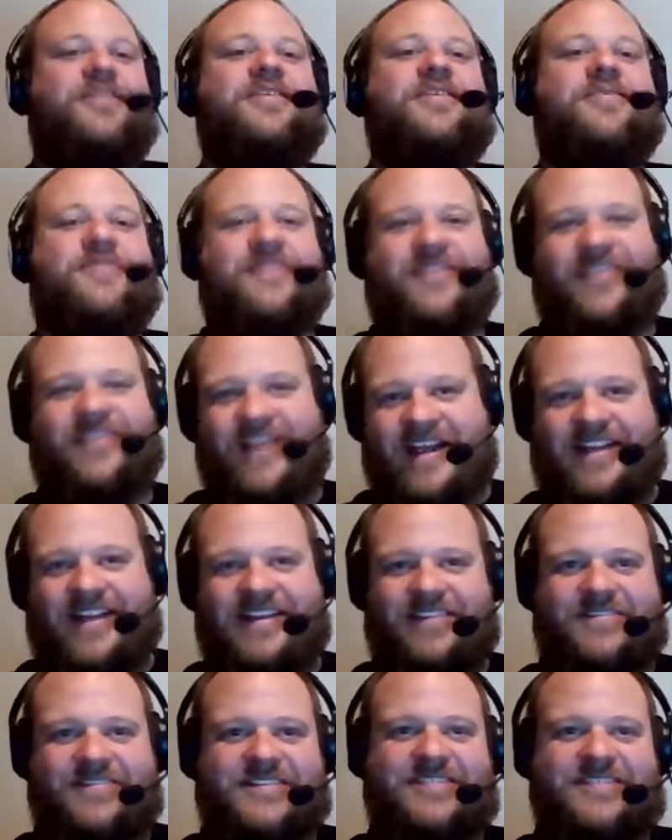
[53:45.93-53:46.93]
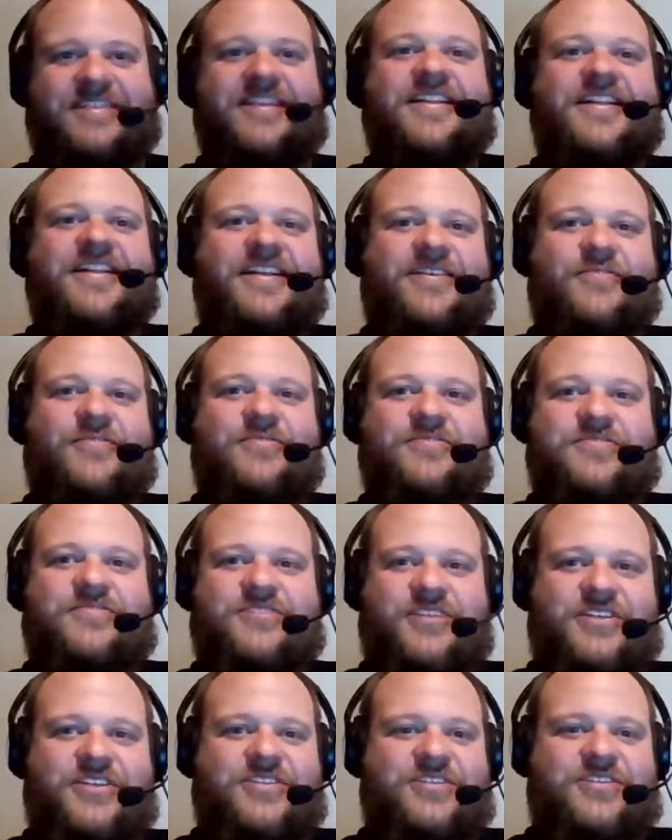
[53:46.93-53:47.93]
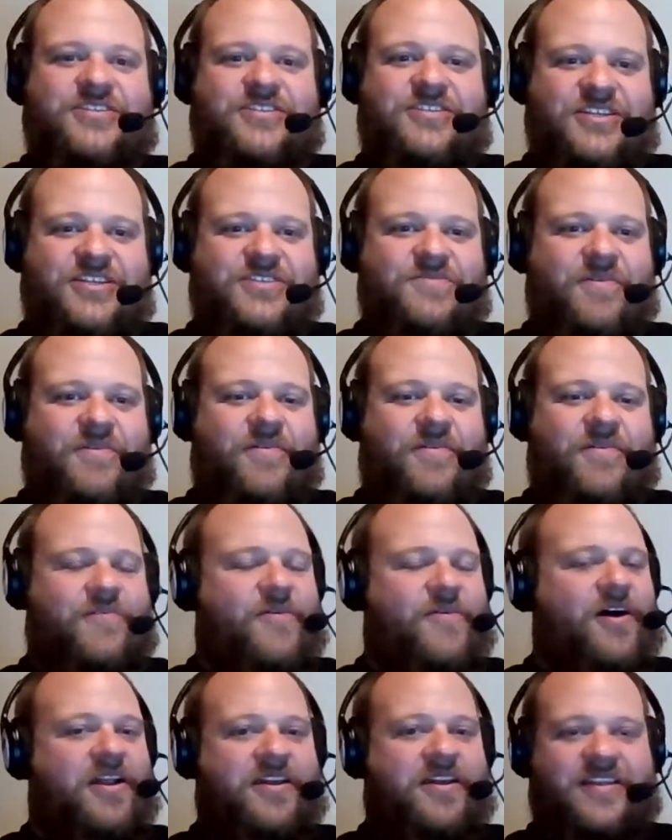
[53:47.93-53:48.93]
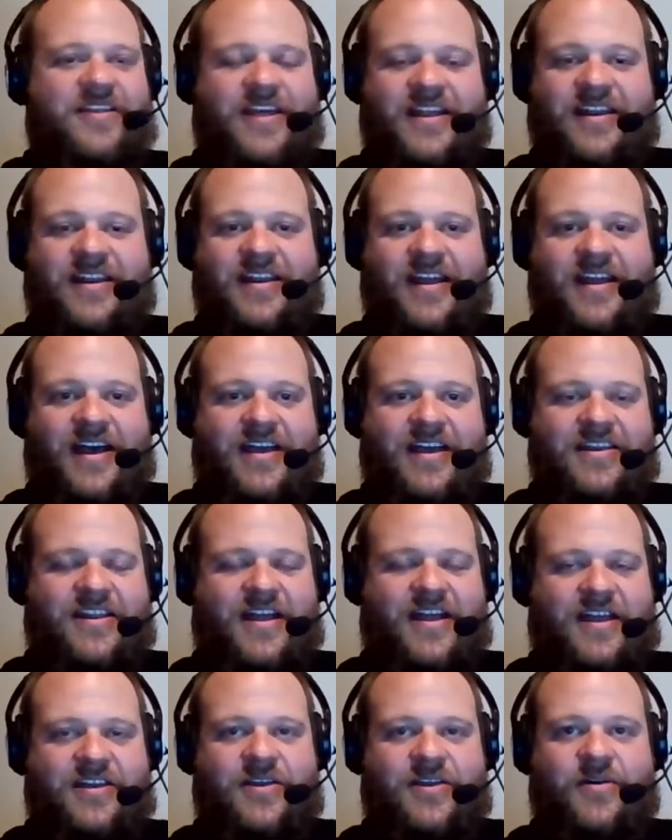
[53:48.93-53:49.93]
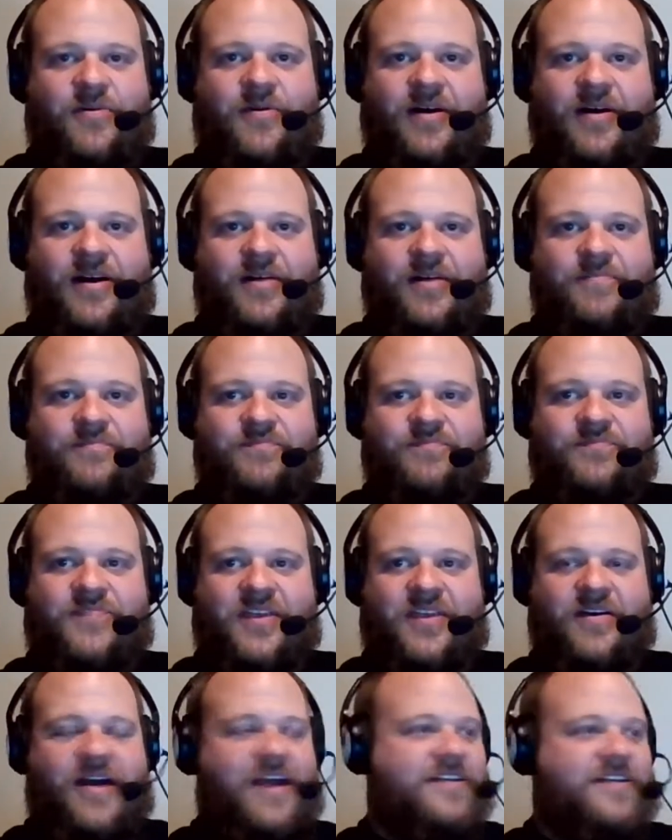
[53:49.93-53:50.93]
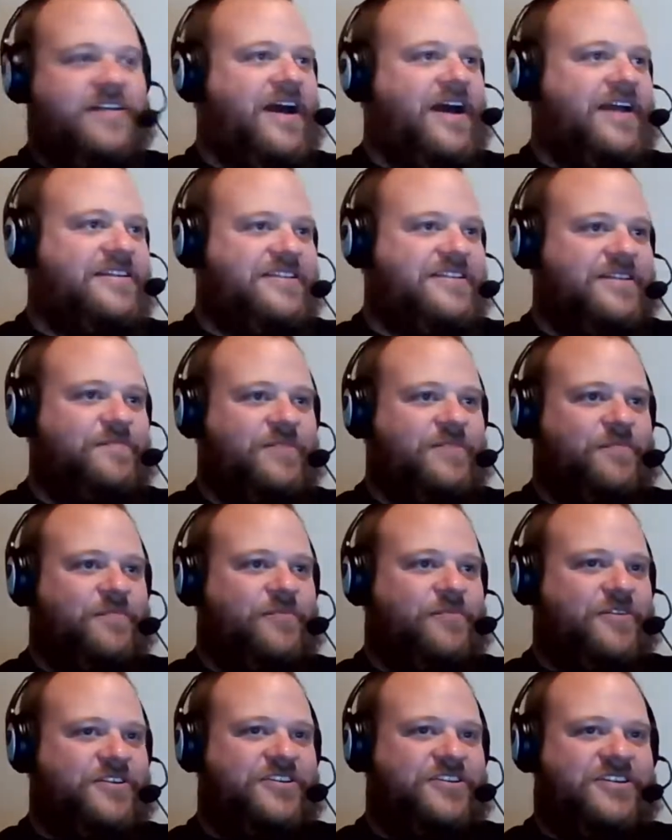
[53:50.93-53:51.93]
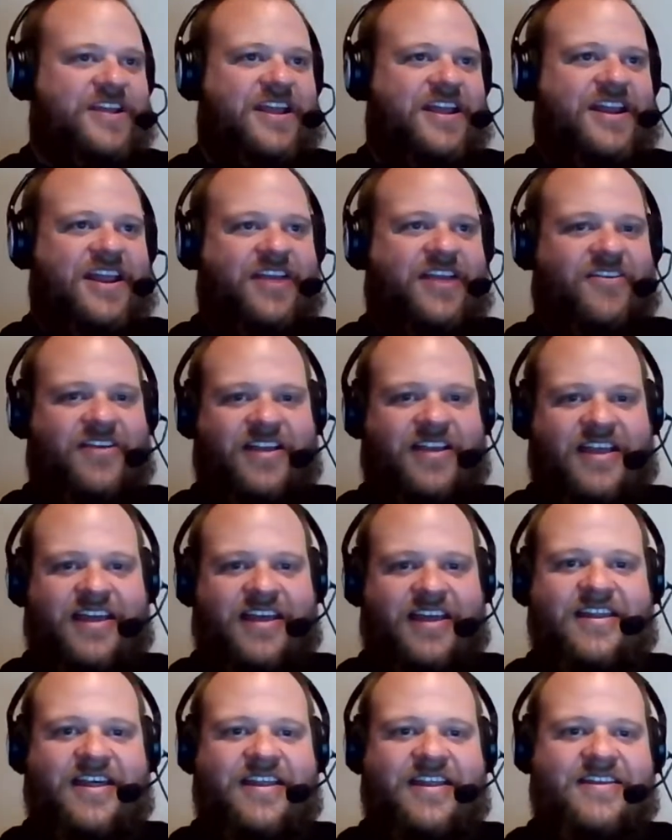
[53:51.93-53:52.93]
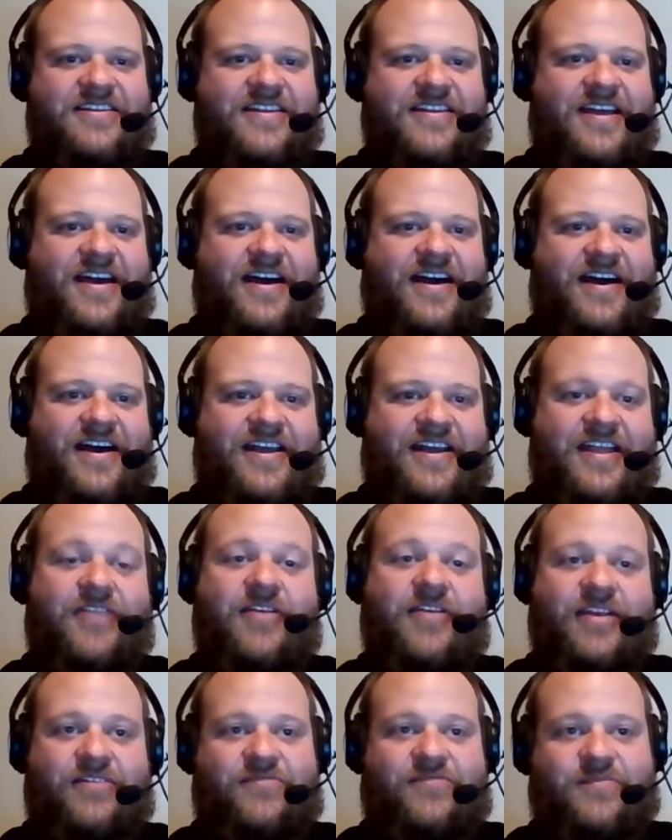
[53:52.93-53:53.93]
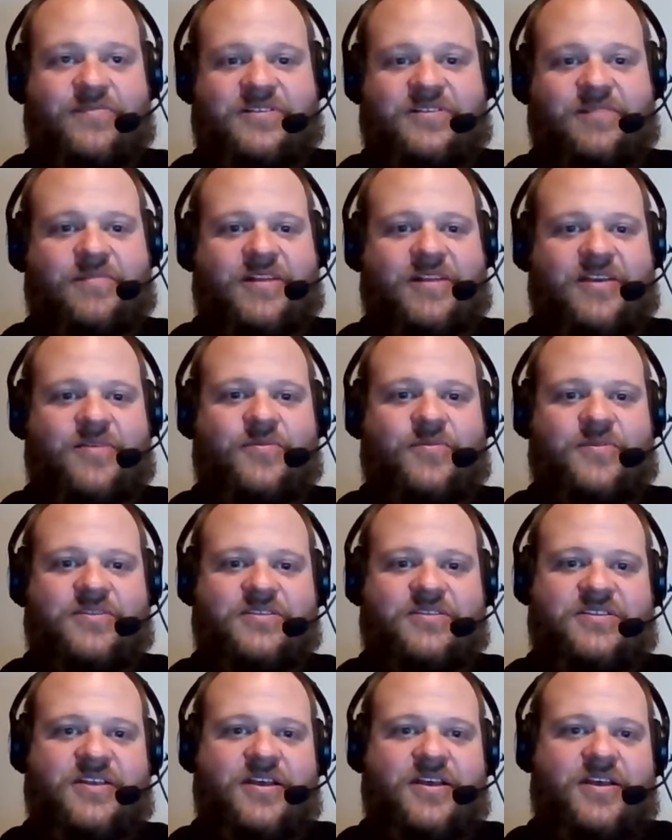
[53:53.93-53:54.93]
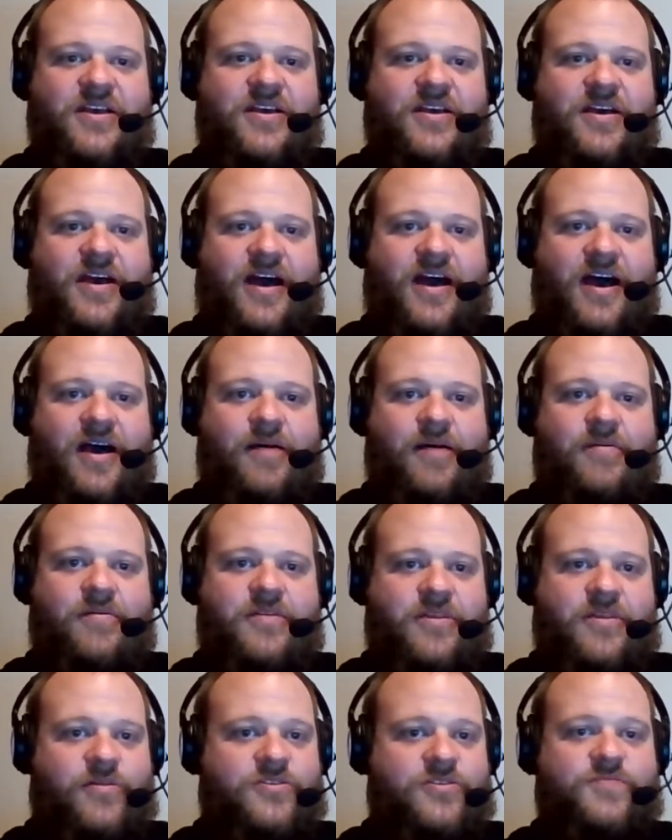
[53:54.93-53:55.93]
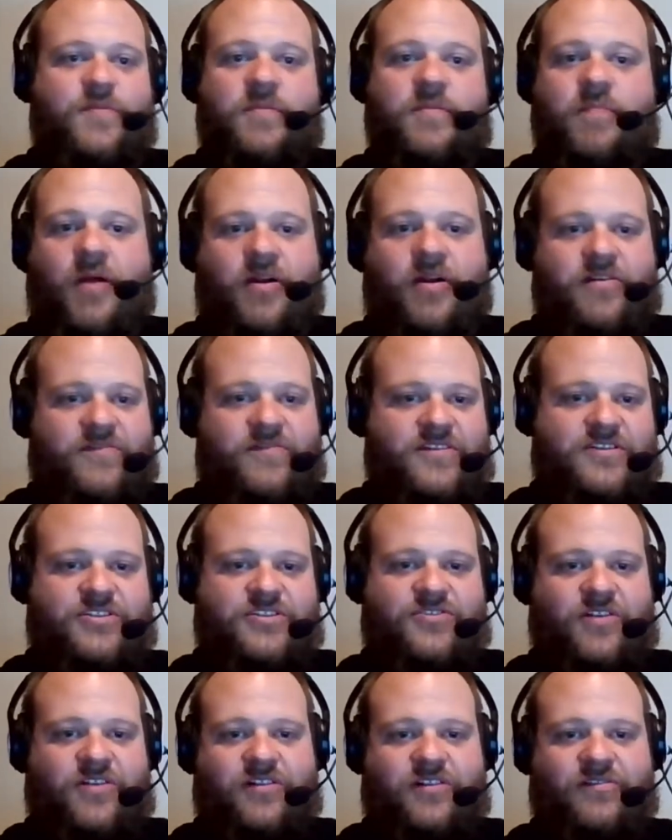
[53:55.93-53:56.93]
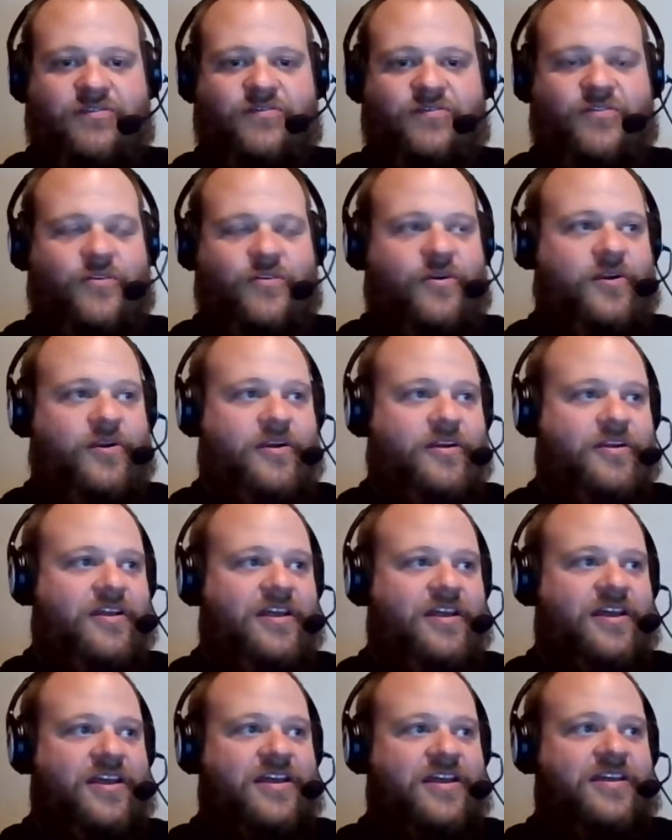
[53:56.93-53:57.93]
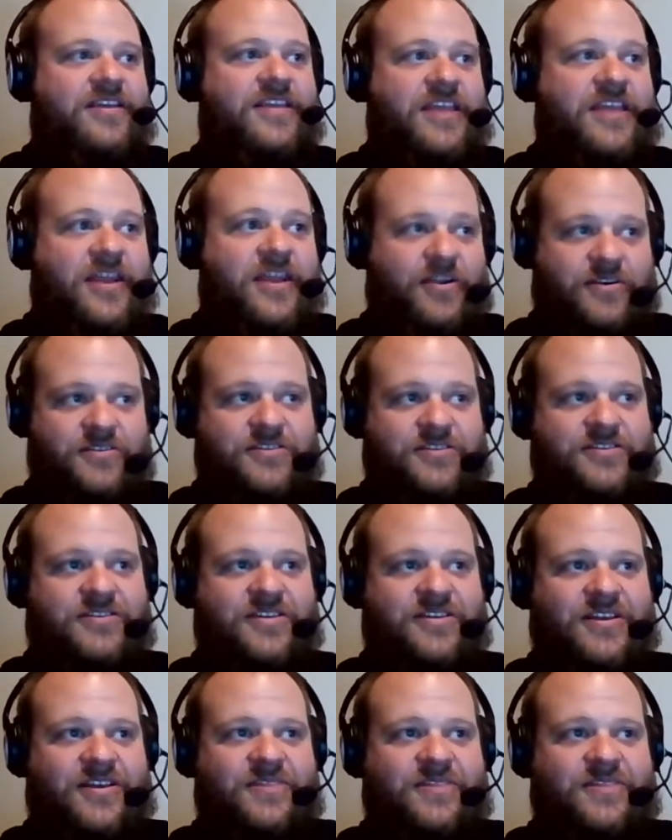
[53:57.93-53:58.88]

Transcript: were great. It was just what we wanted, and I know I deeply appreciate hearing it and hearing it from somebody who was has been part of this struggle for years.